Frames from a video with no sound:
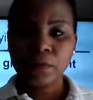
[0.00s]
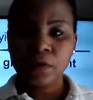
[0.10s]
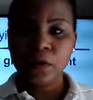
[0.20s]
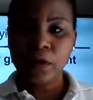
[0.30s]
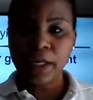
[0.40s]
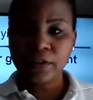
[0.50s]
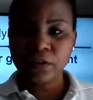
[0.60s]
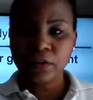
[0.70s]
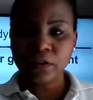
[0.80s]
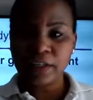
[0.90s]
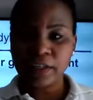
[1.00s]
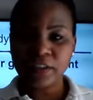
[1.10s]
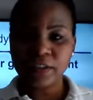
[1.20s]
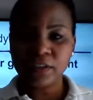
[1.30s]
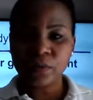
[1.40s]
Okay, so that's
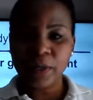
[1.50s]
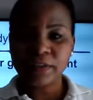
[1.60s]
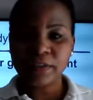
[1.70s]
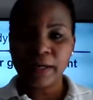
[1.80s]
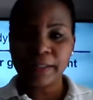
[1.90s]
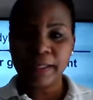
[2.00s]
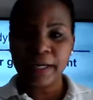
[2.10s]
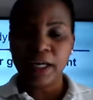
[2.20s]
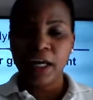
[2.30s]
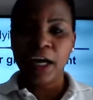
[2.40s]
Justin's question right there.